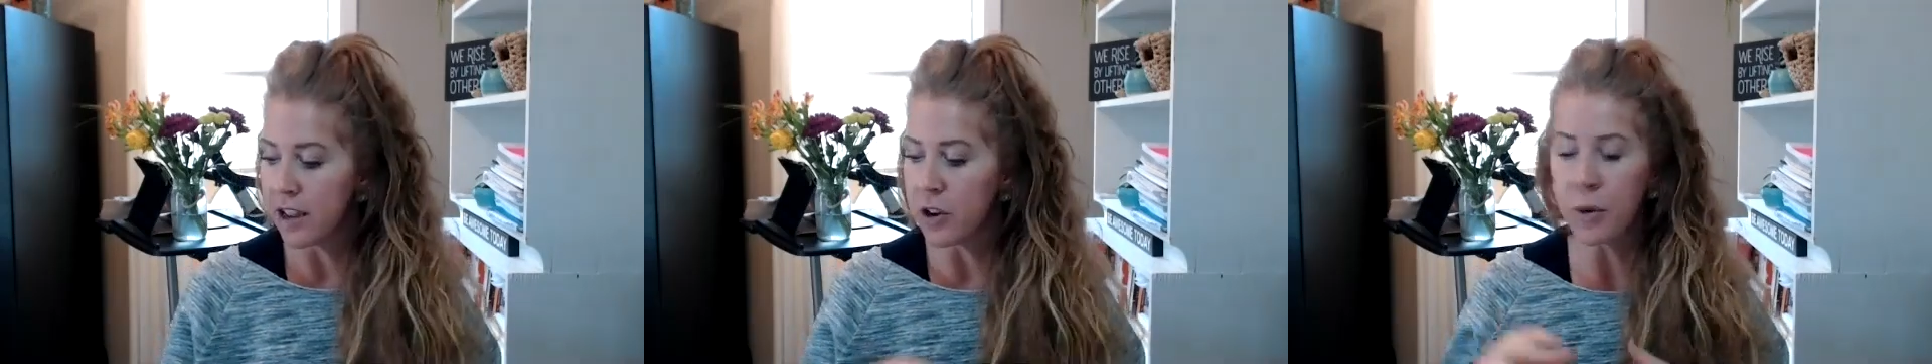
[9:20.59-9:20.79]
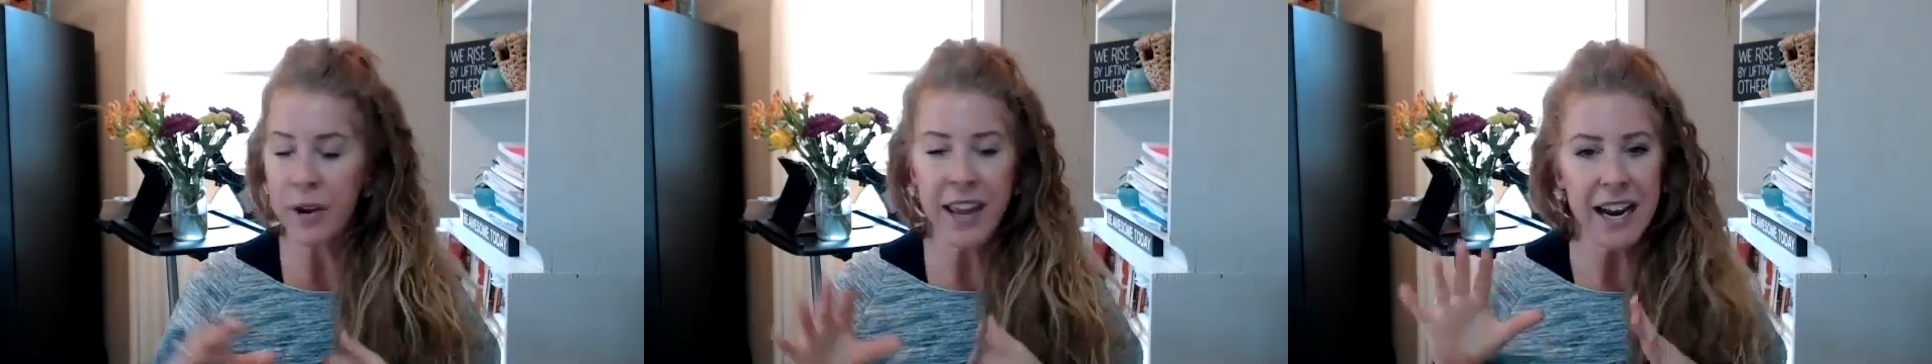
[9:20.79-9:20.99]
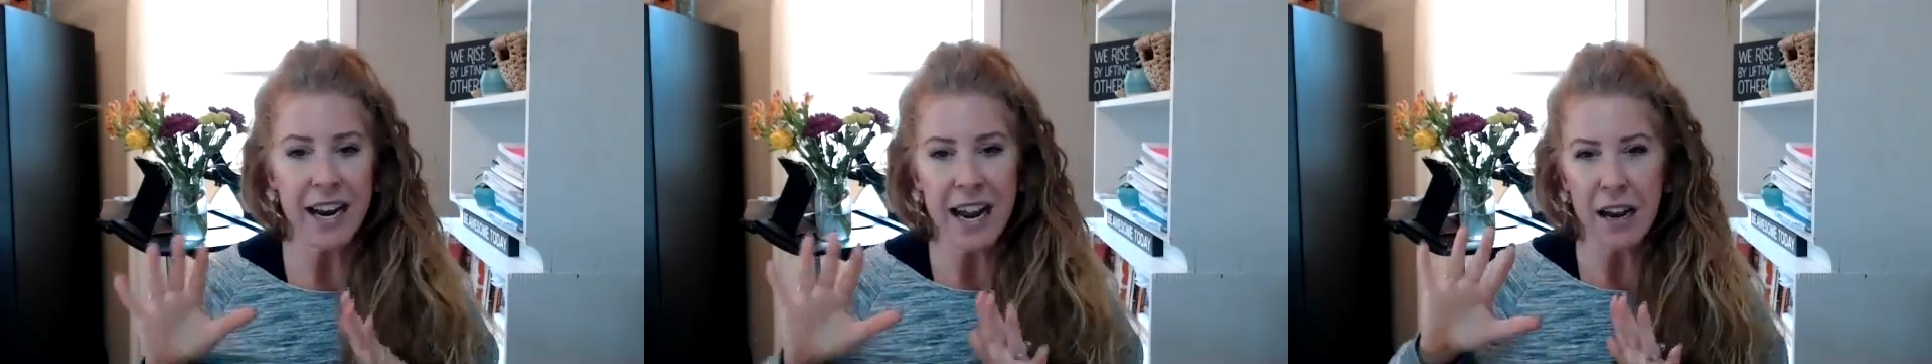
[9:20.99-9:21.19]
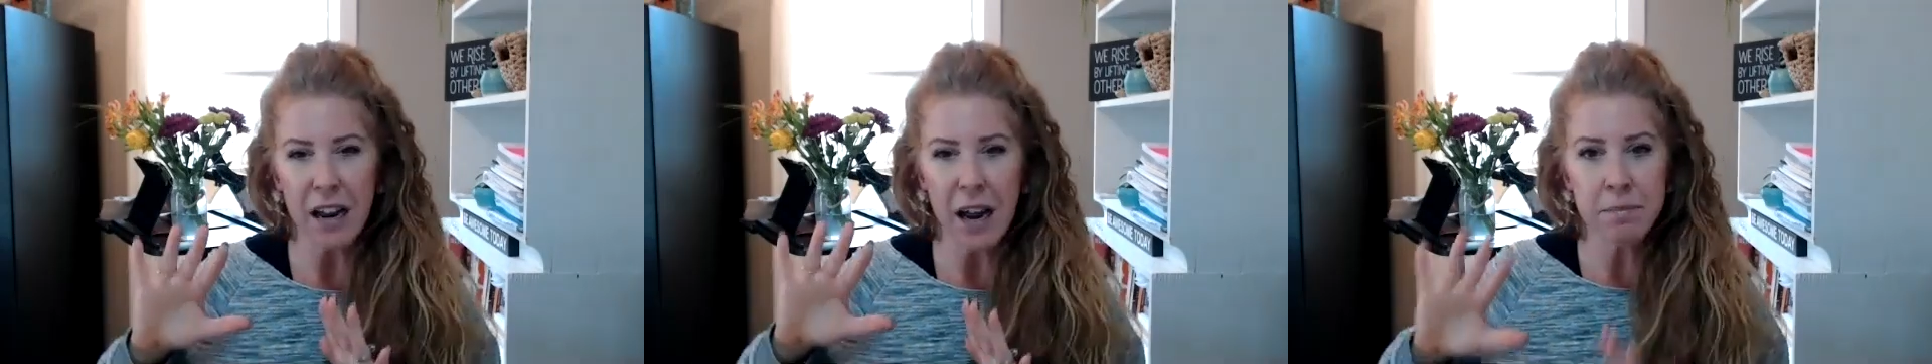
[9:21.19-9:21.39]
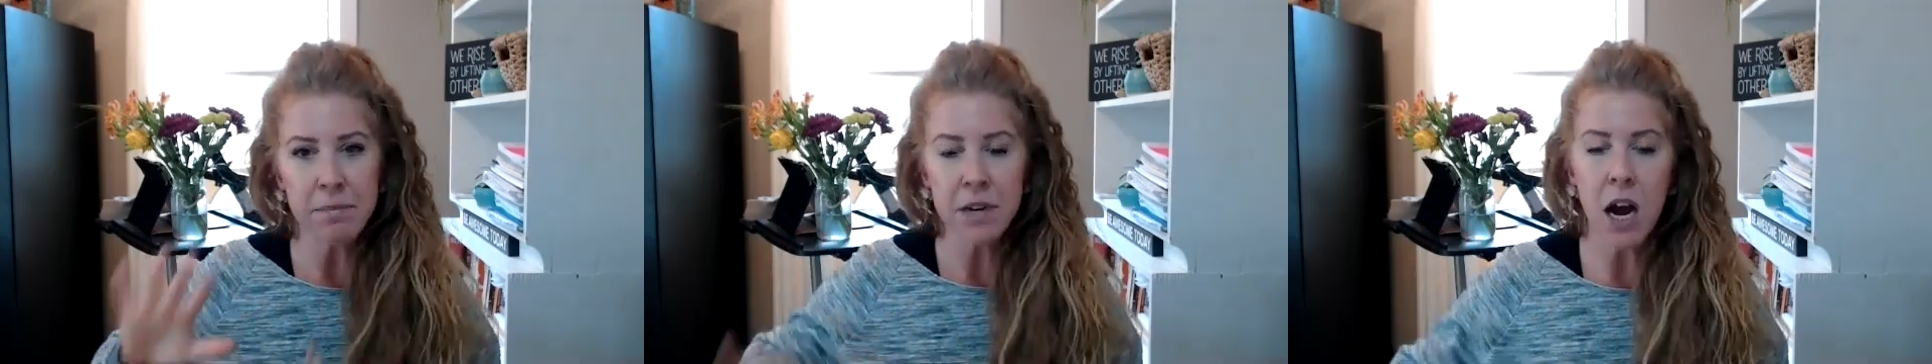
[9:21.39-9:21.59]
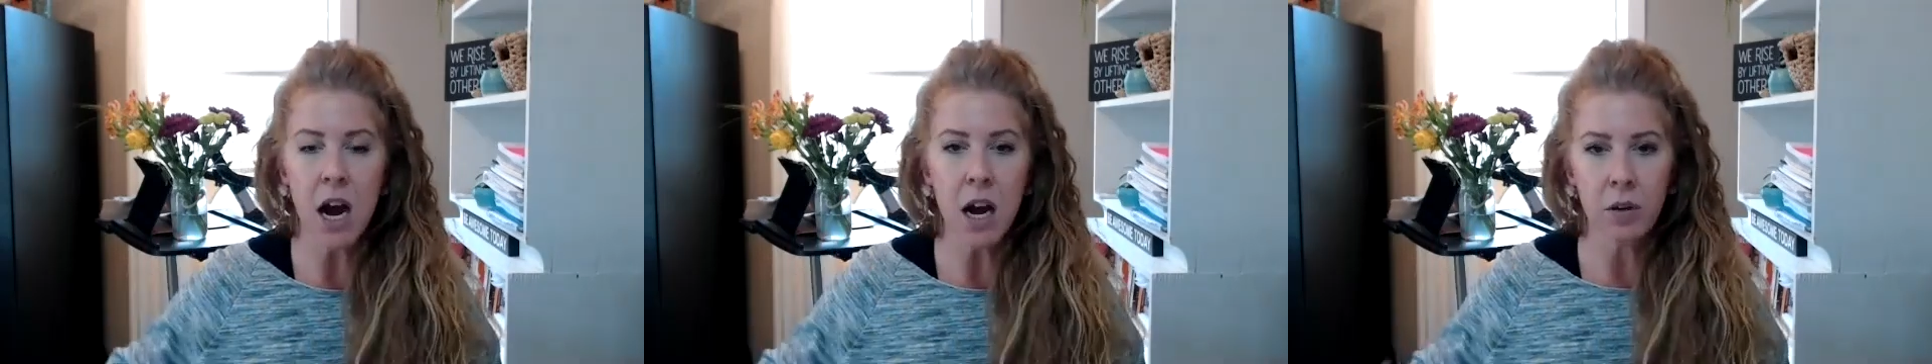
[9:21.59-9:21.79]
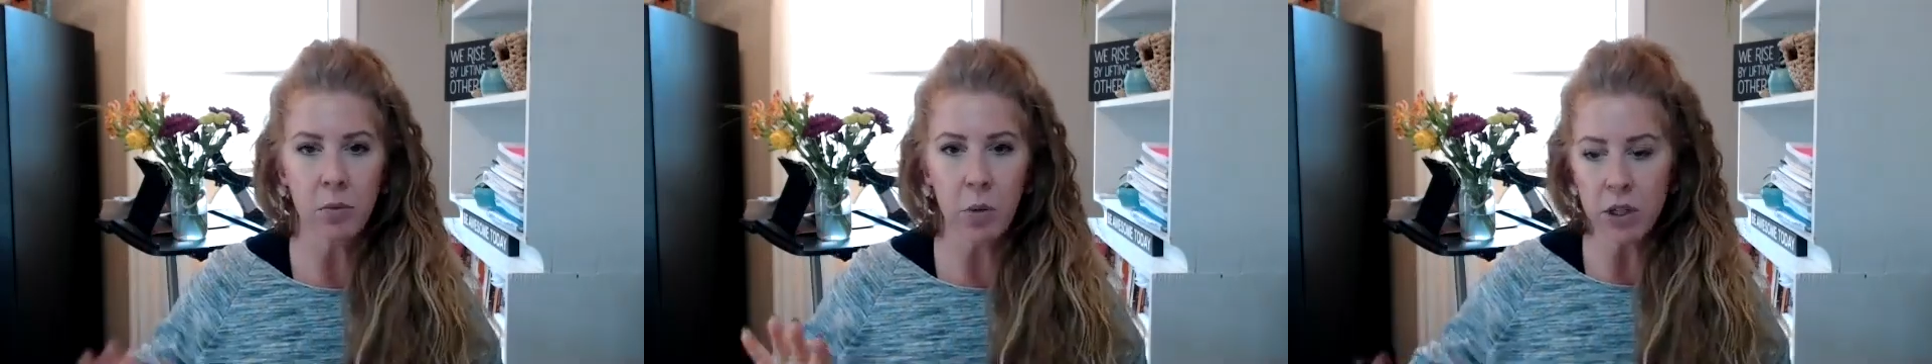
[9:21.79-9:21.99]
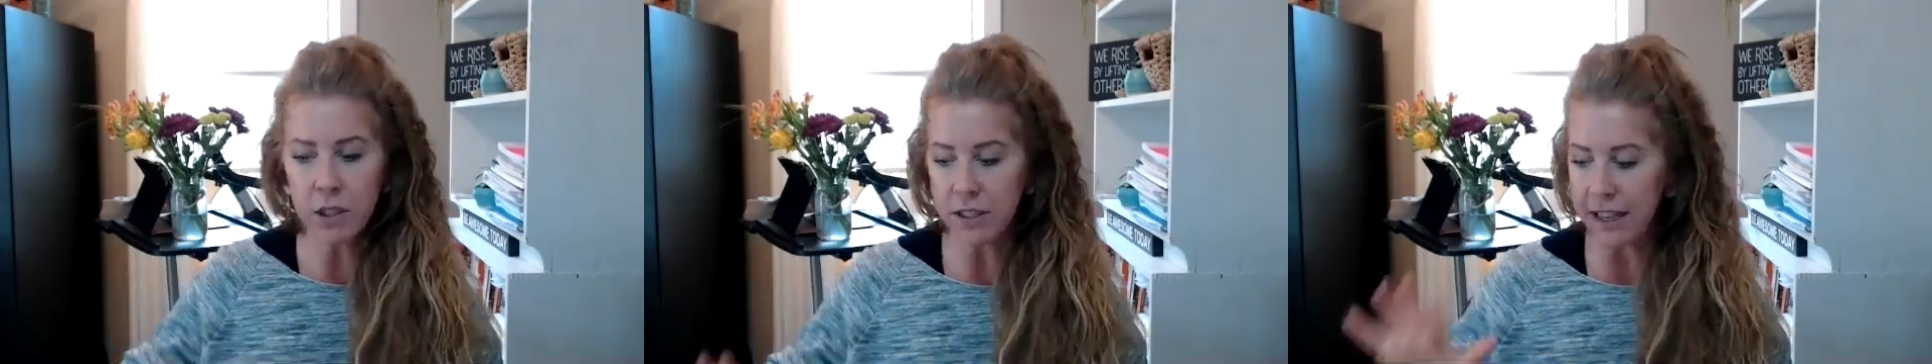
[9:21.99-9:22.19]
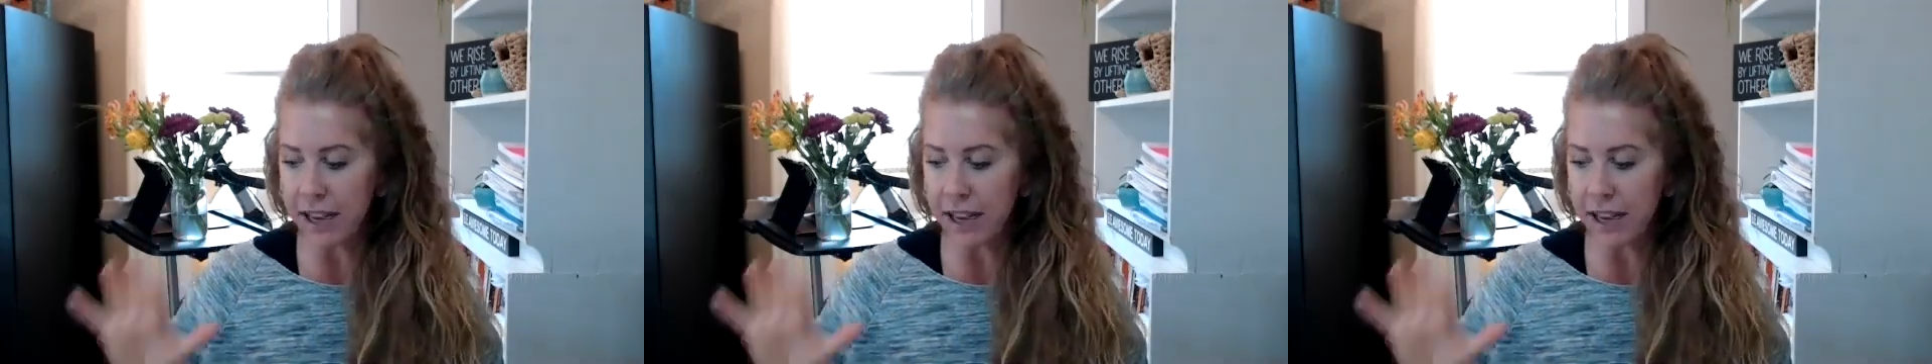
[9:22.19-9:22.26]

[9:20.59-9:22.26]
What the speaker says: Again, I'm not one,